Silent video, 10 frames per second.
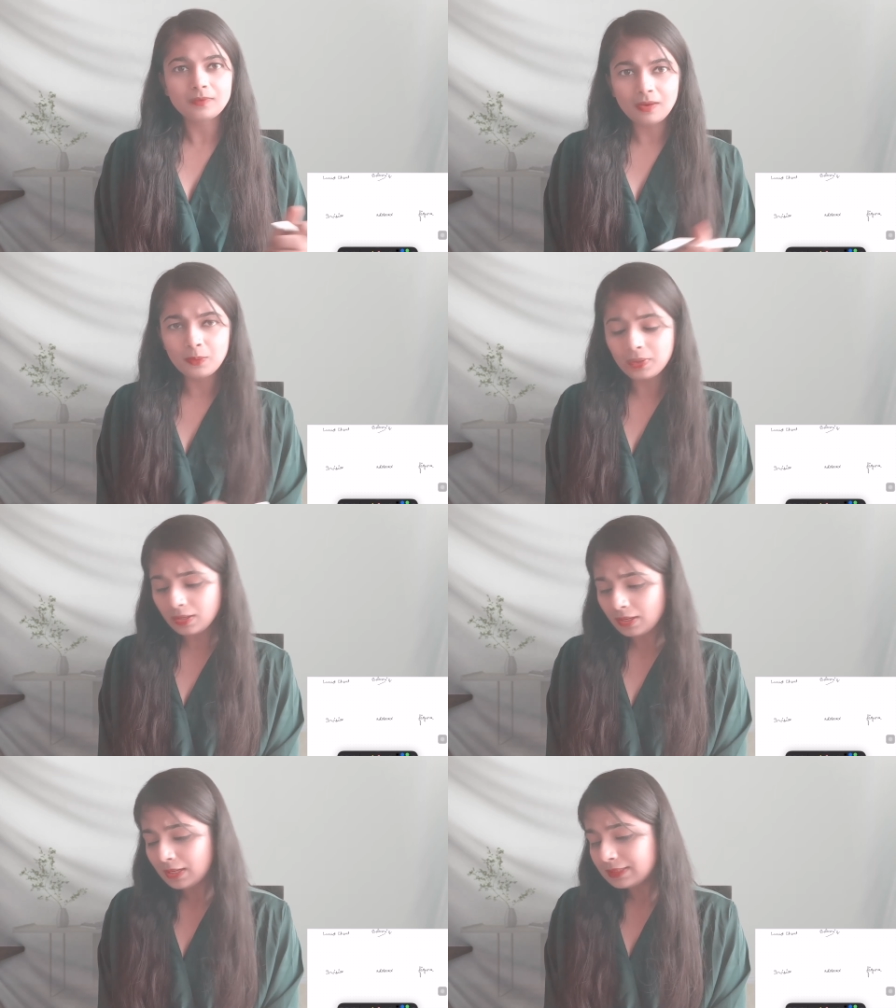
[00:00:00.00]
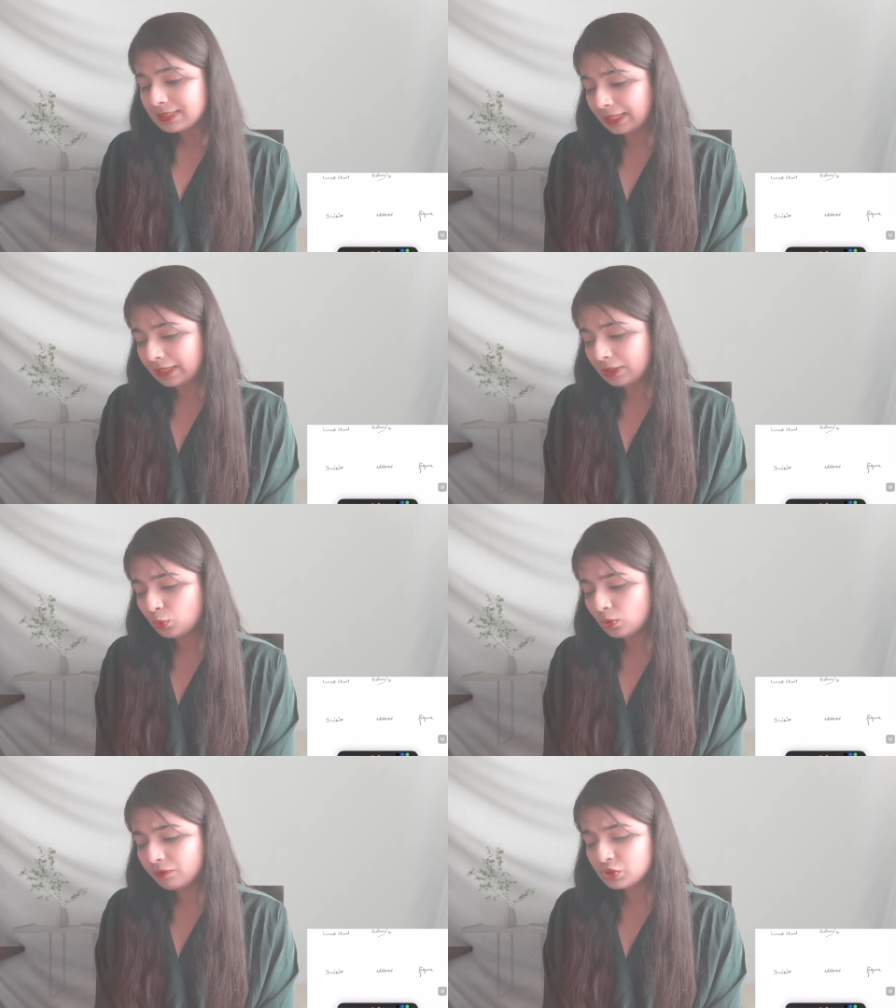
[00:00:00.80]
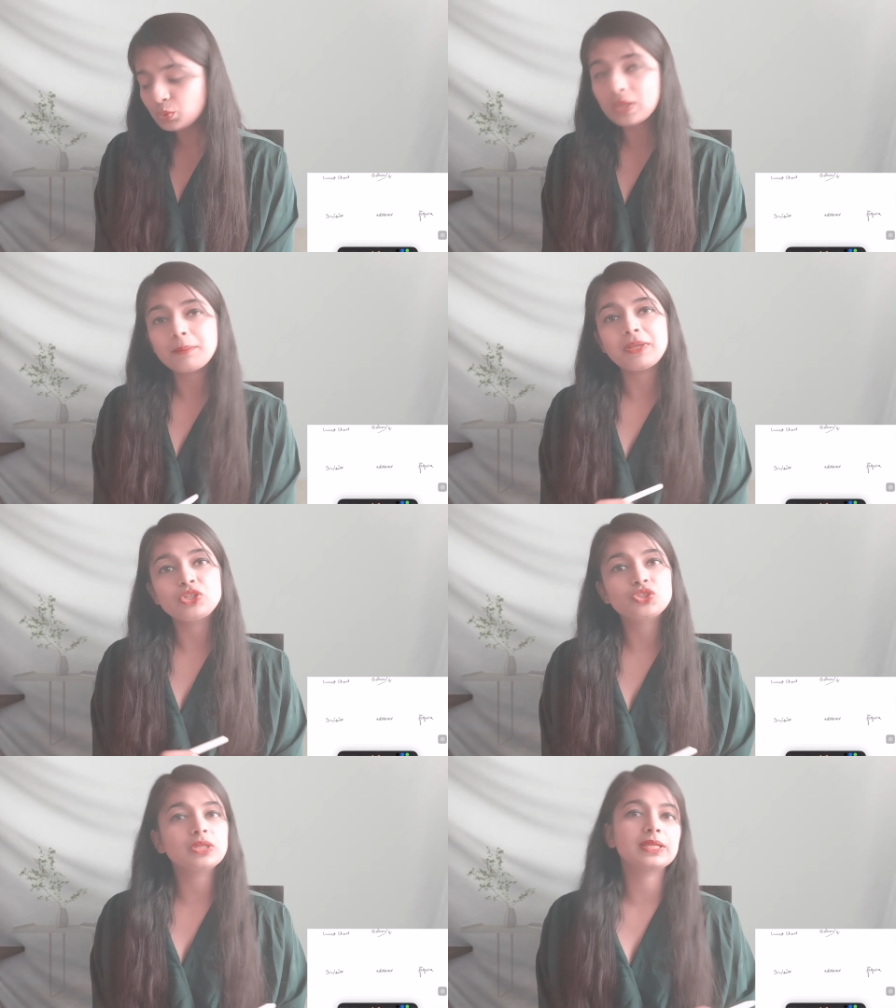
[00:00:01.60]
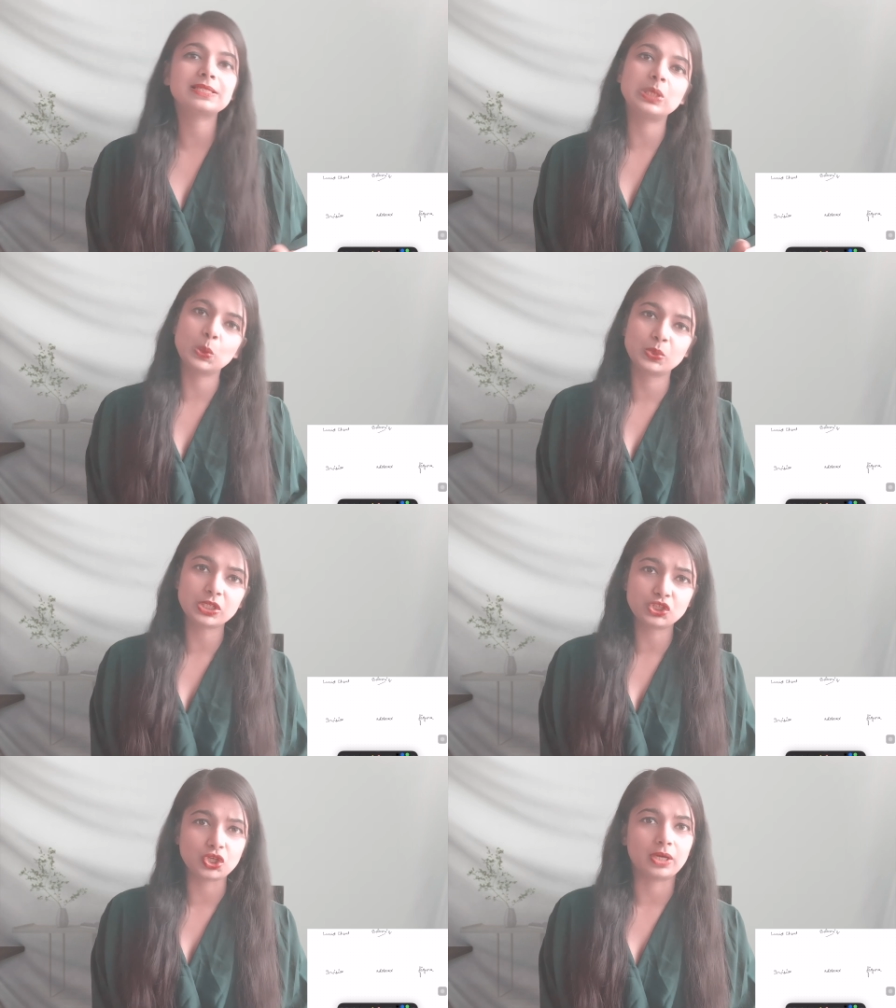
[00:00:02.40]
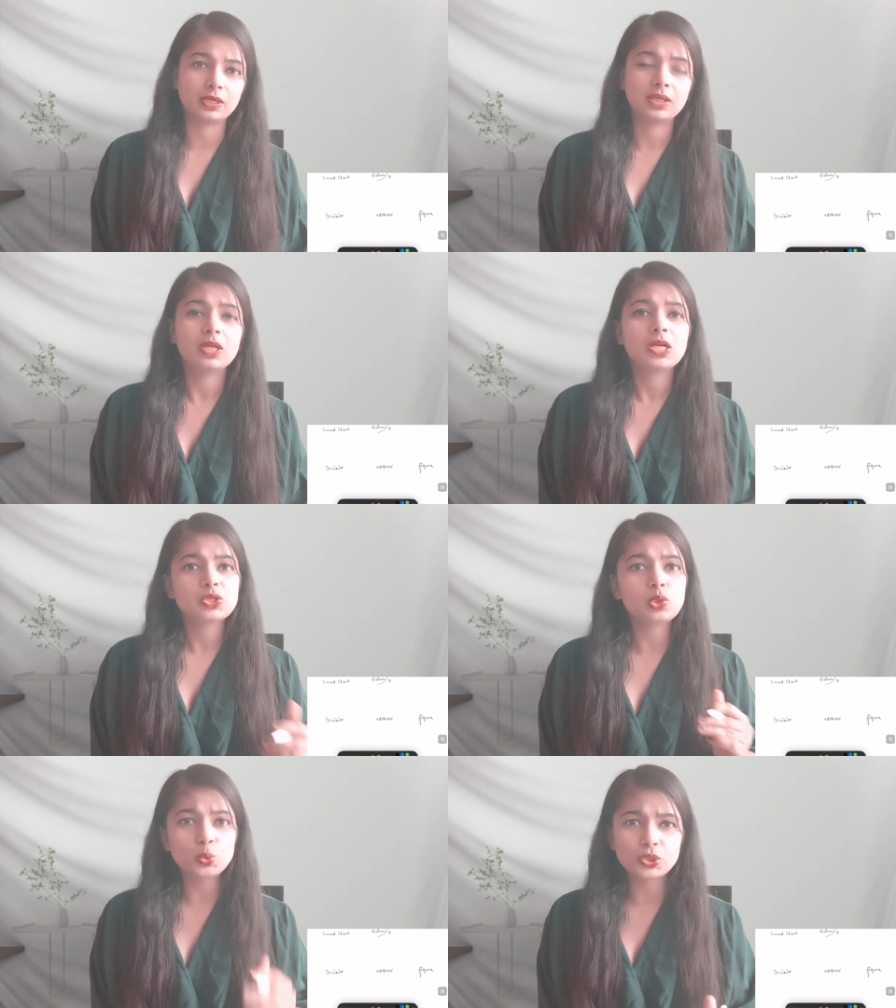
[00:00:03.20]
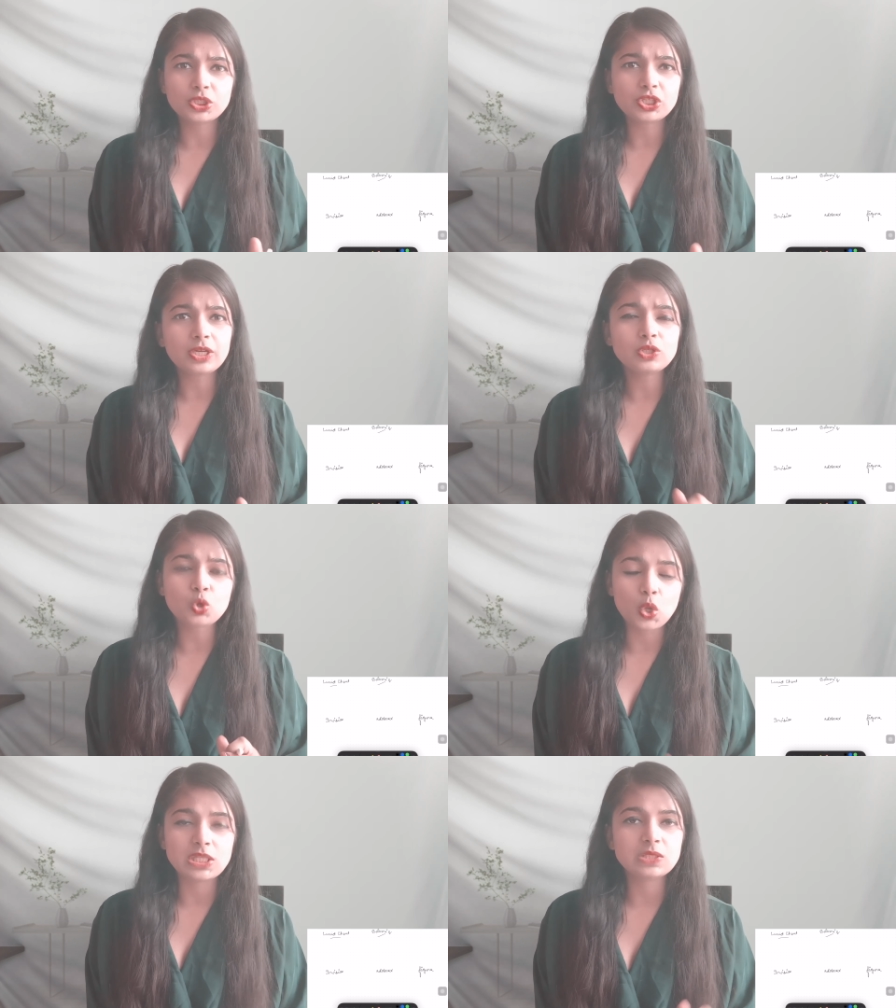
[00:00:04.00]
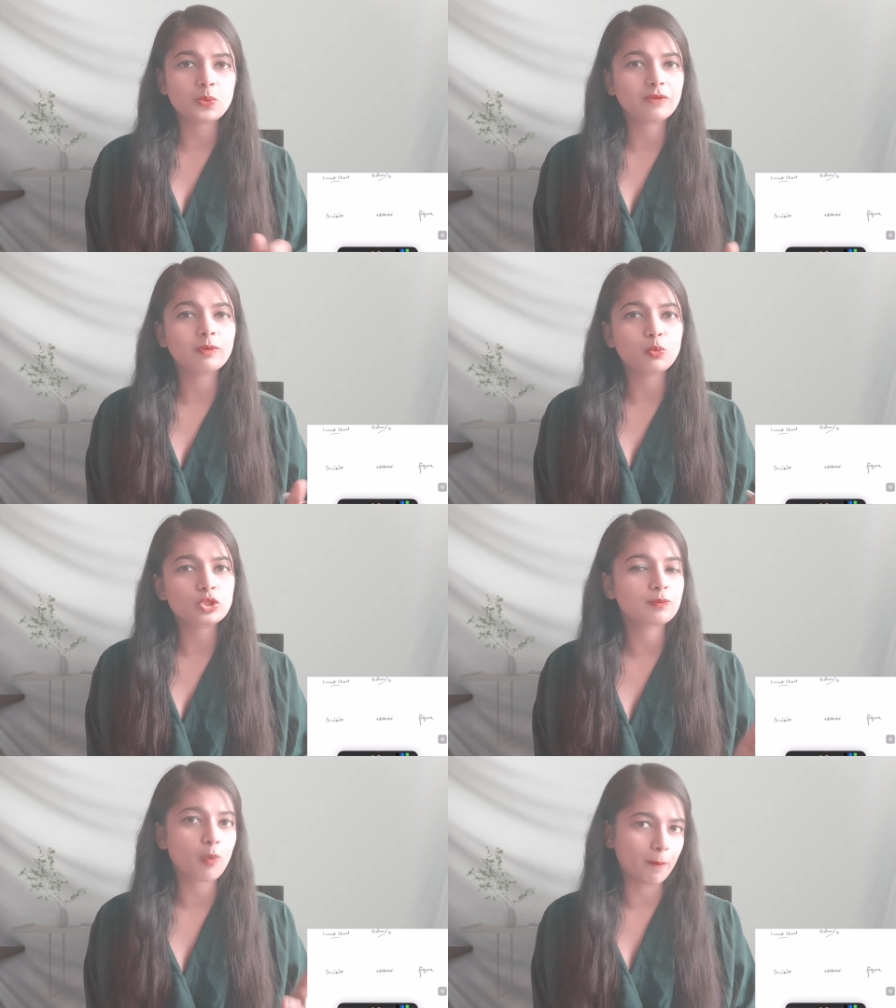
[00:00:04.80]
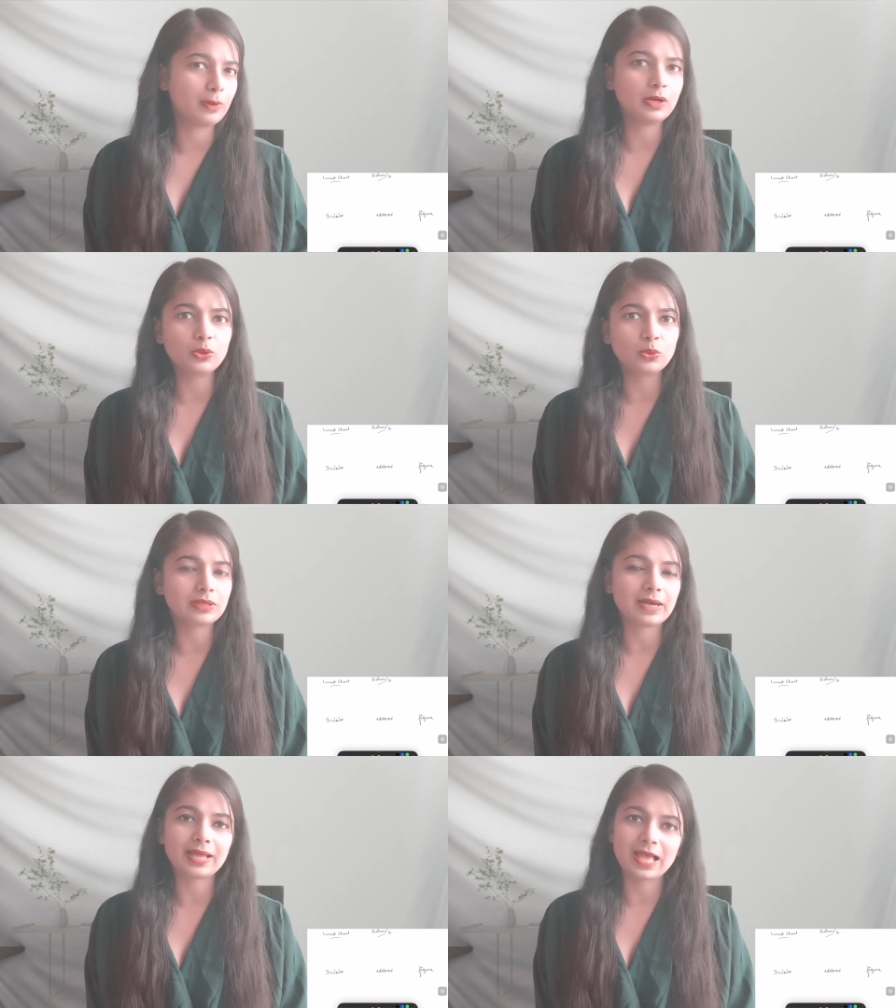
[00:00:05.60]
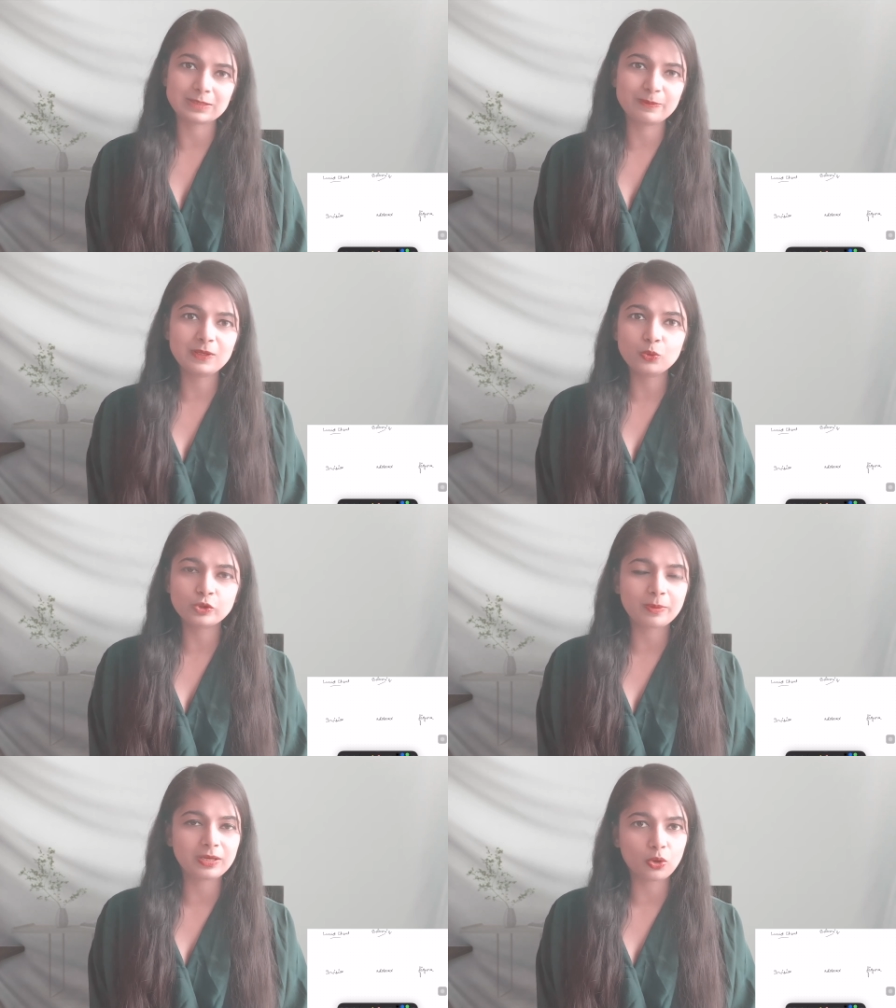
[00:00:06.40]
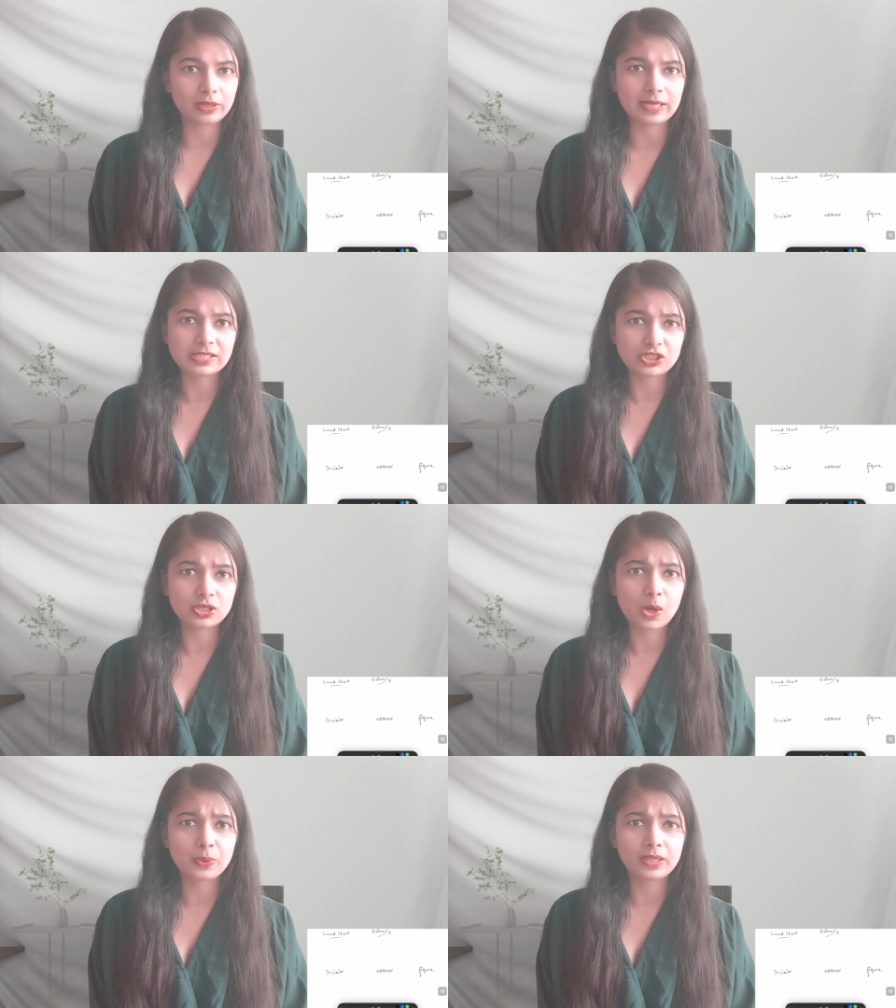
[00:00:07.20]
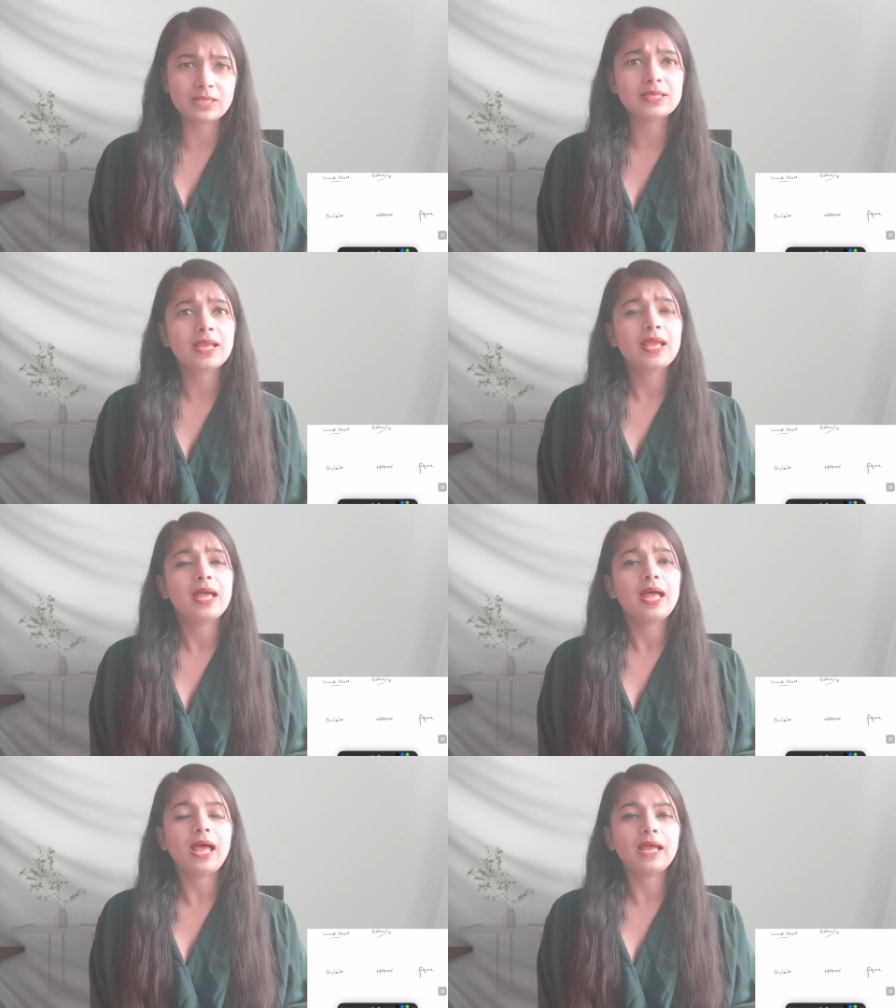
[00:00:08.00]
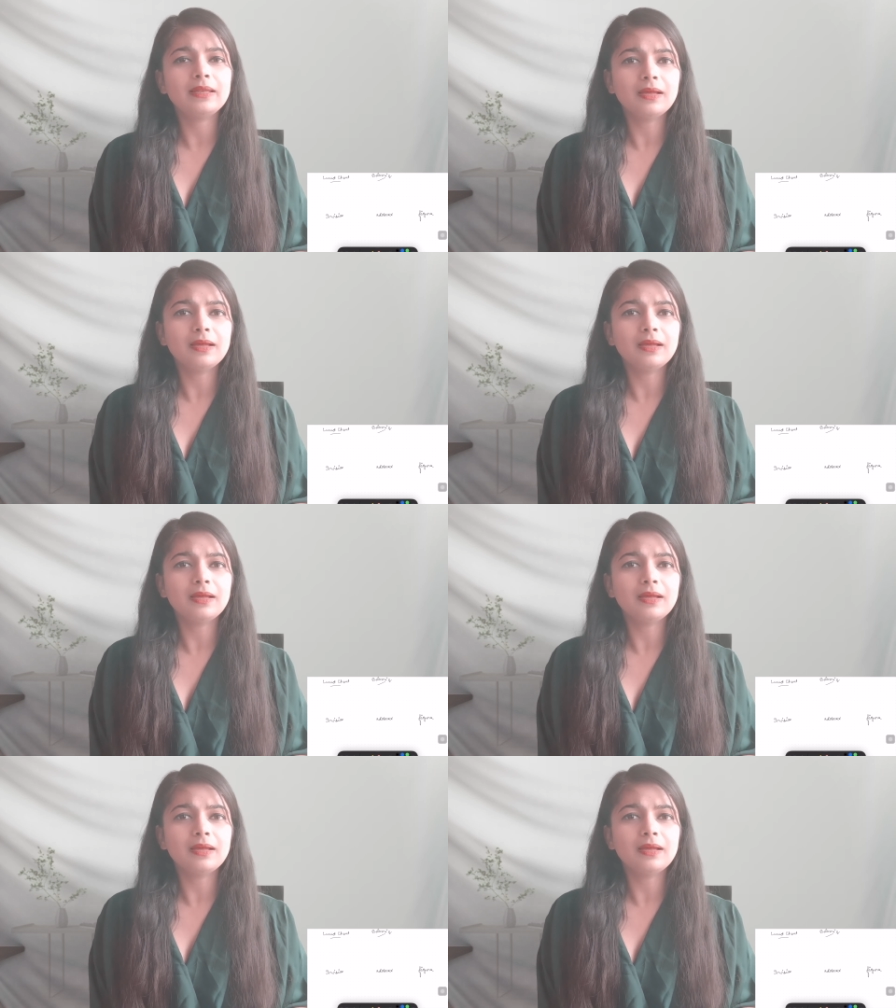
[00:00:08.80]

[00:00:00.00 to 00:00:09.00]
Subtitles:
Okay, second tool which you can mention is Lucid Chart. So Lucid Chart is also one of the most popular tool that has been used by an organization nowadays, and